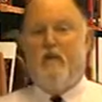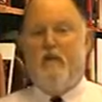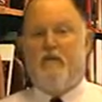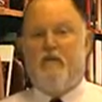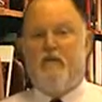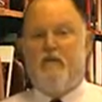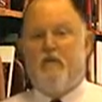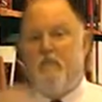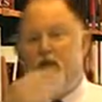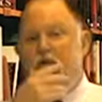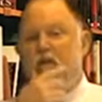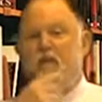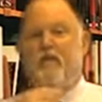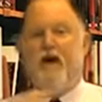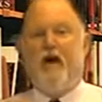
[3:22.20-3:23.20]
So the
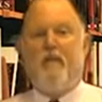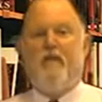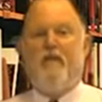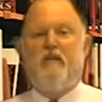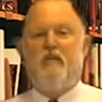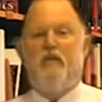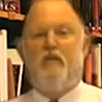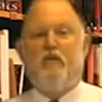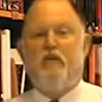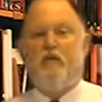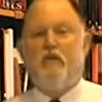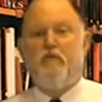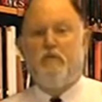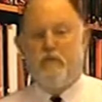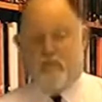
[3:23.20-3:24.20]
remote environment is
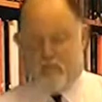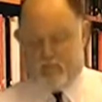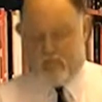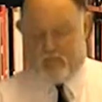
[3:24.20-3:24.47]
huge.